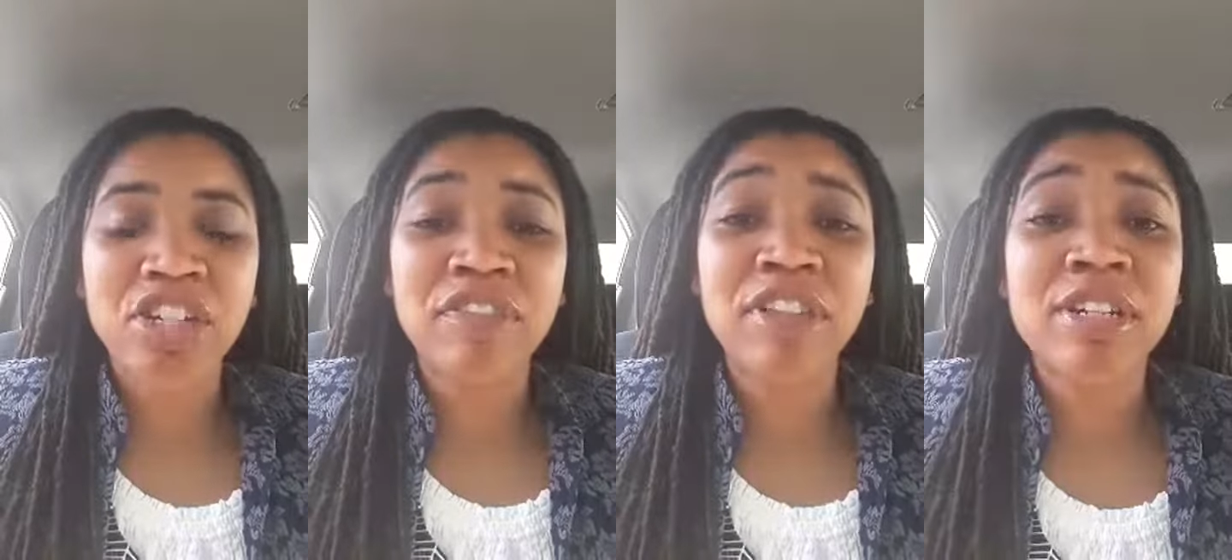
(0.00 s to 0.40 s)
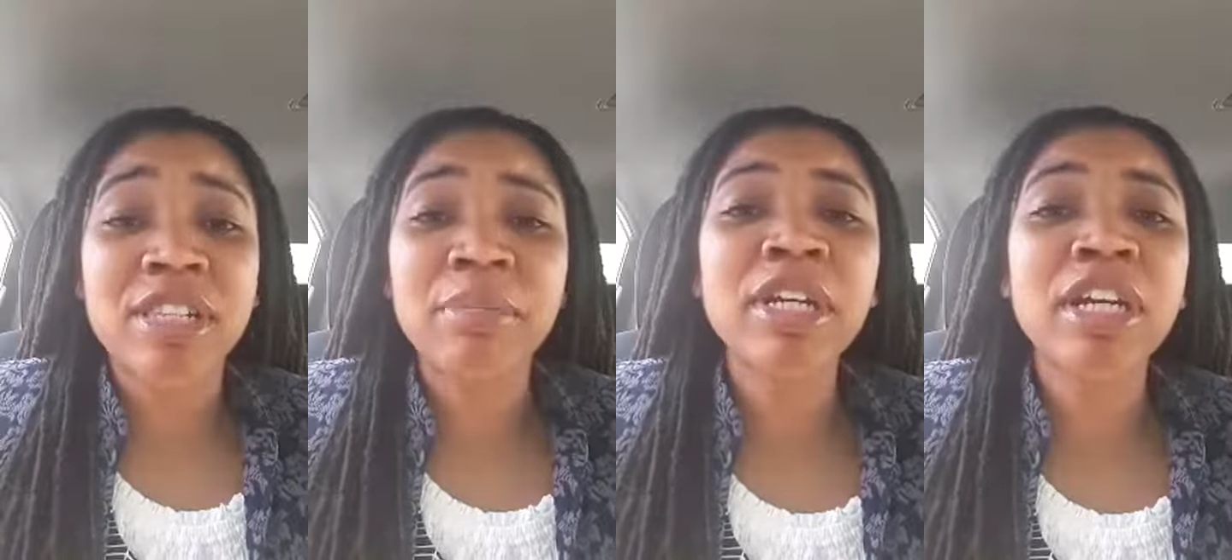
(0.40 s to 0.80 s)
And if there's
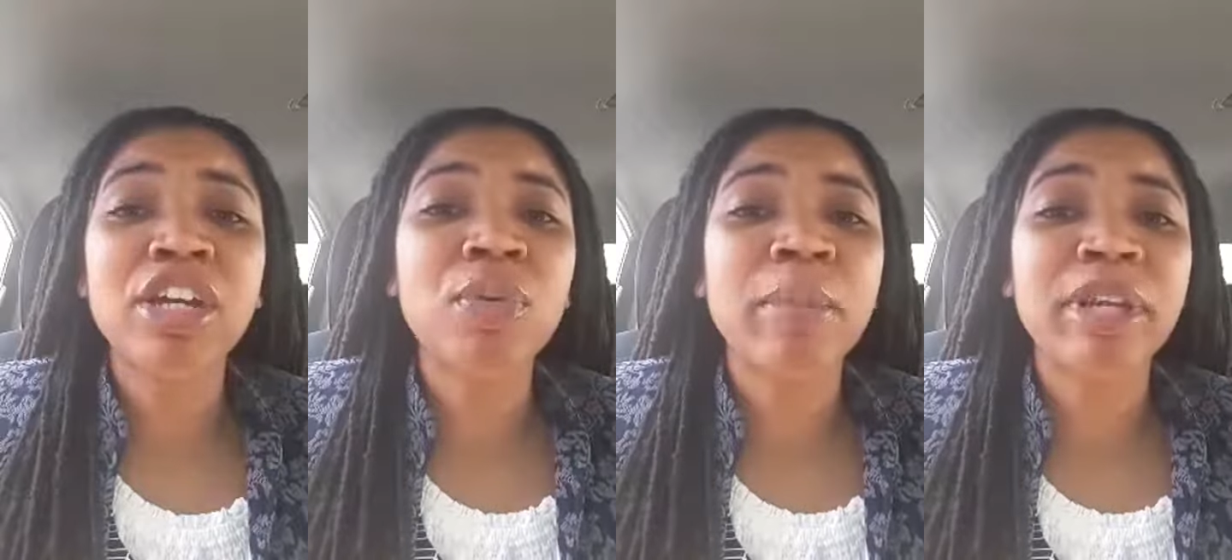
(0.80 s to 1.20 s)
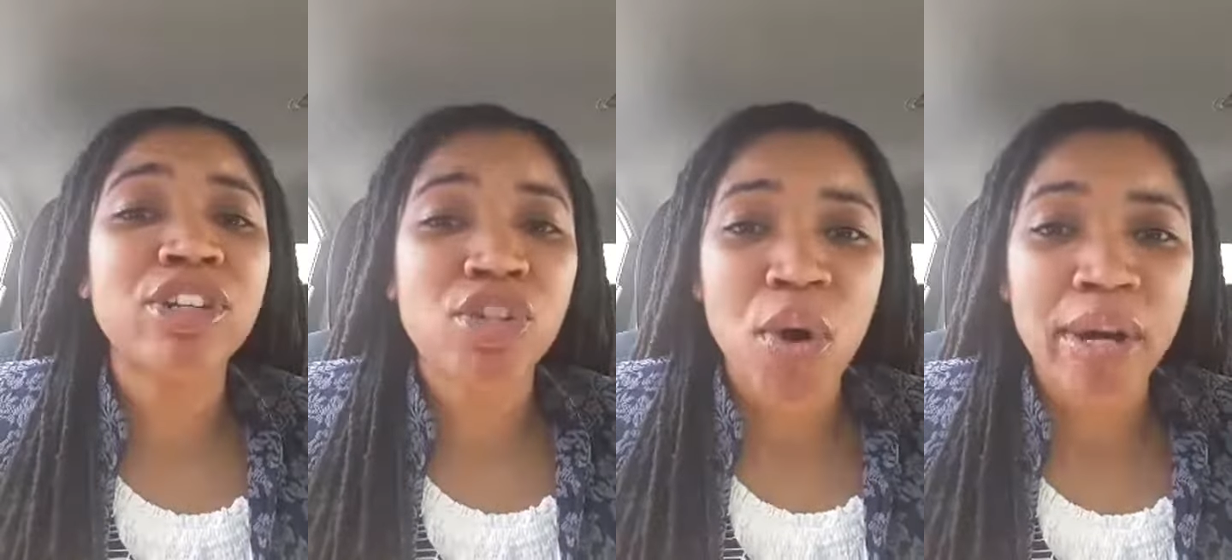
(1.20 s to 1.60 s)
something that you want me
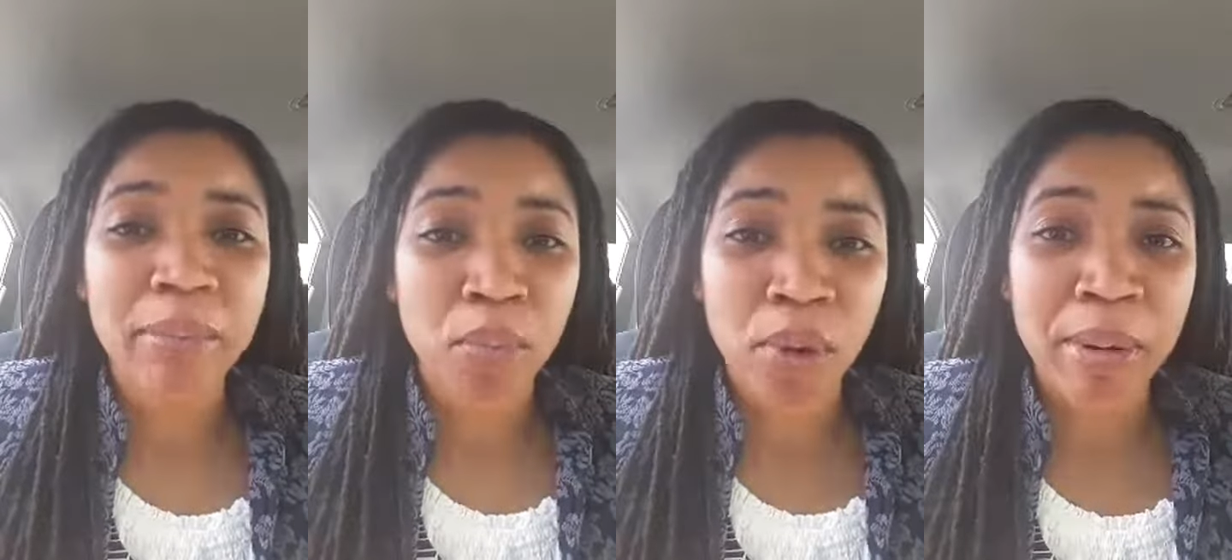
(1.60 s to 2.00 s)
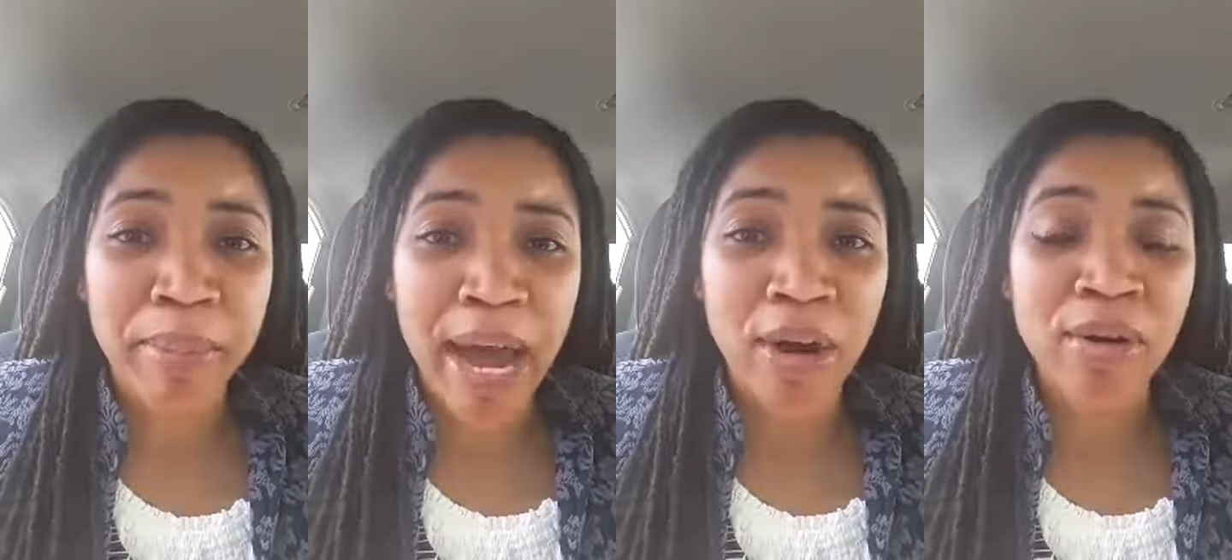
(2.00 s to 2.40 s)
to talk more
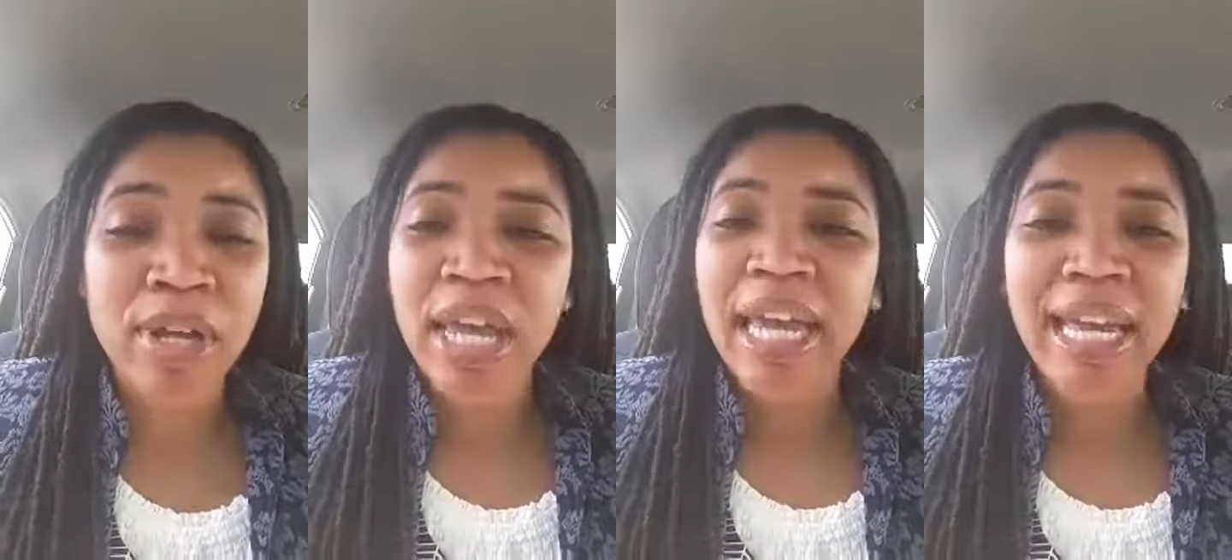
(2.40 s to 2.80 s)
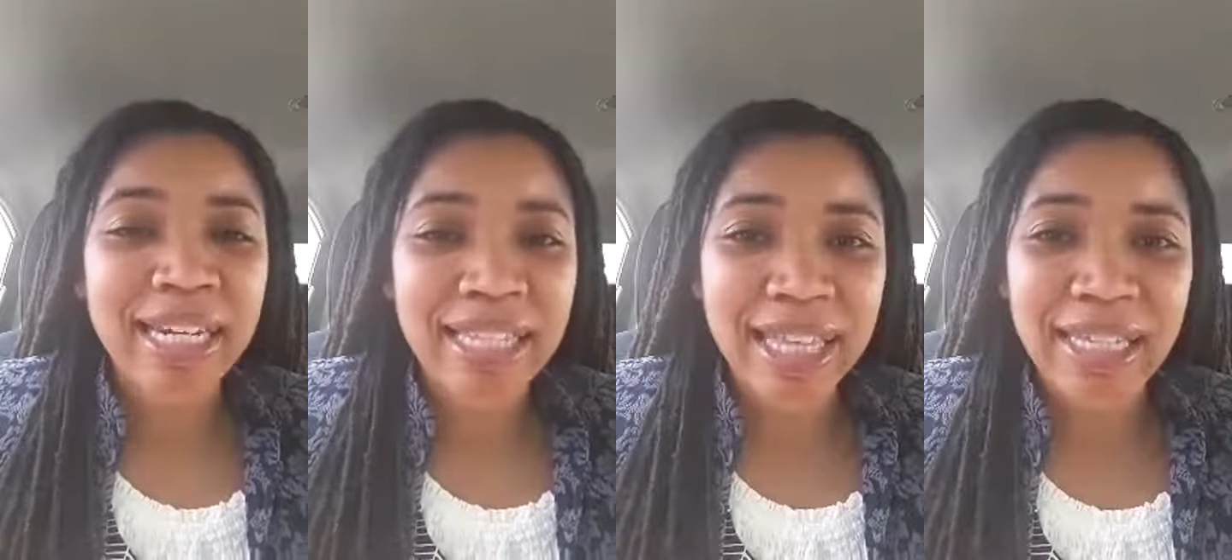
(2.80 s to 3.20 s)
about,
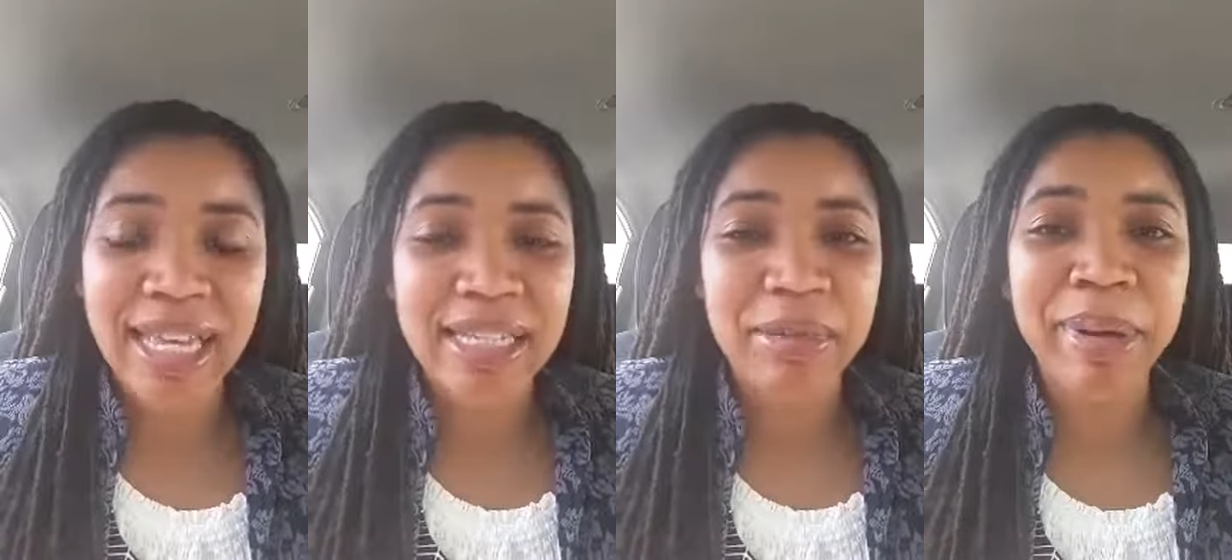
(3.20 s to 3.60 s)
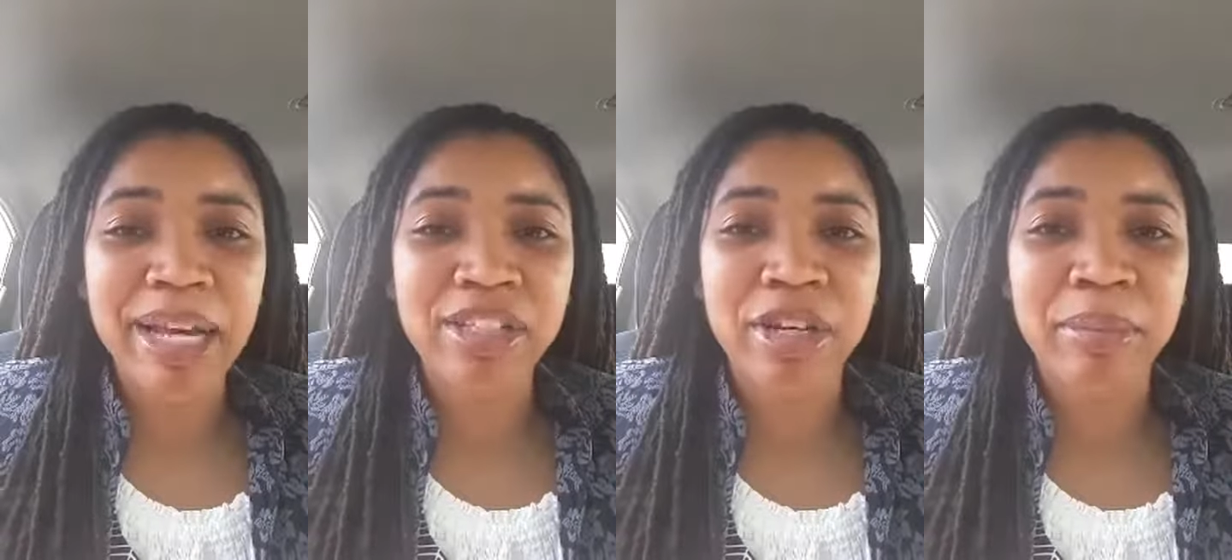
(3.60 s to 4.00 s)
anything that's
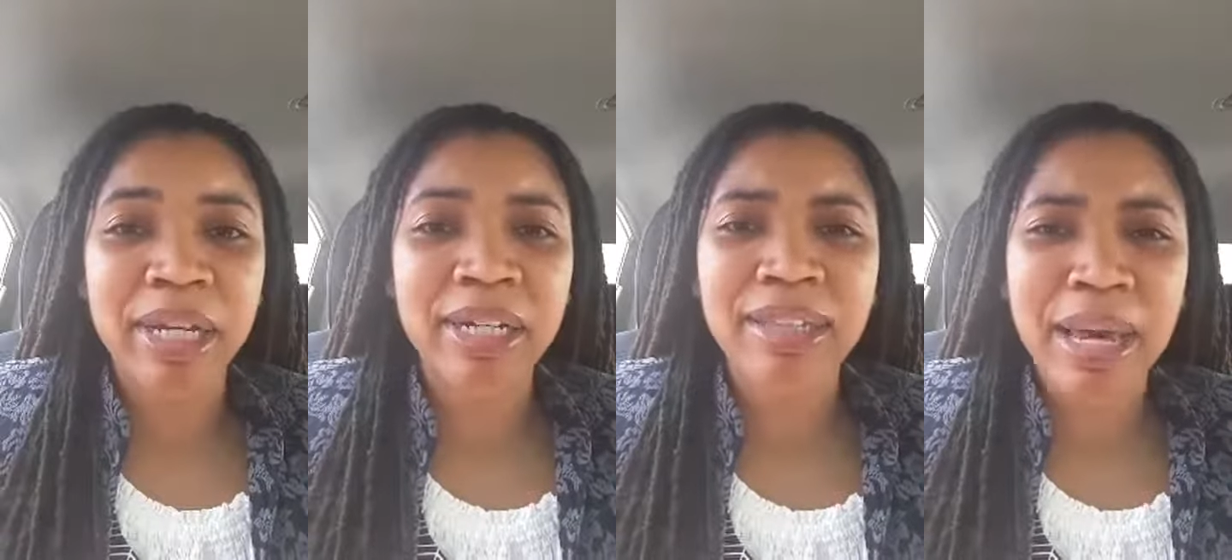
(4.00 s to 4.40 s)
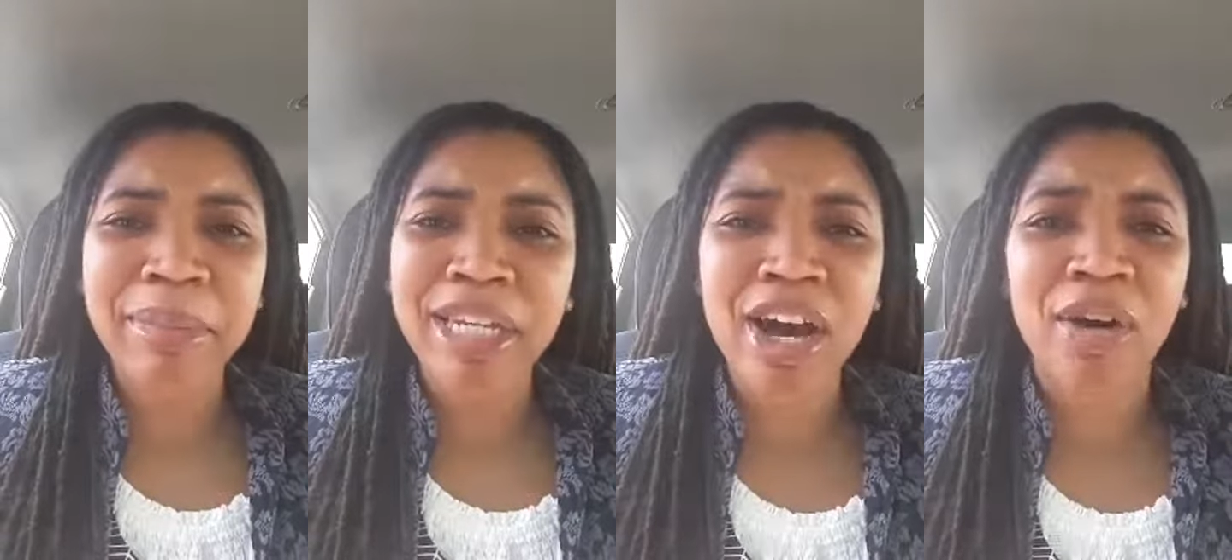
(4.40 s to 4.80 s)
impacting your money, let
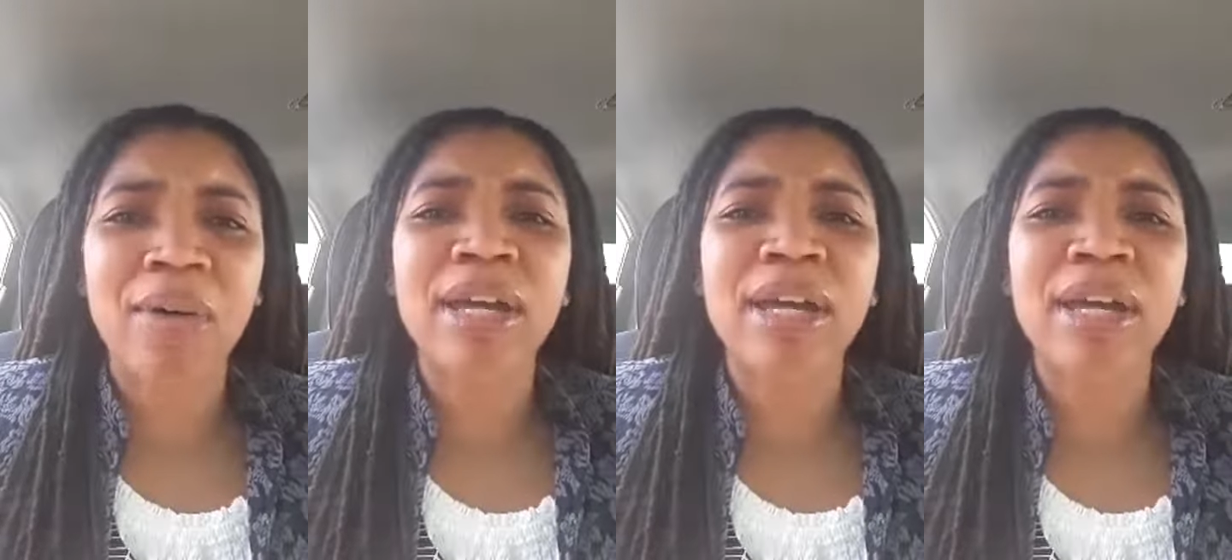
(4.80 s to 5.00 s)
me know.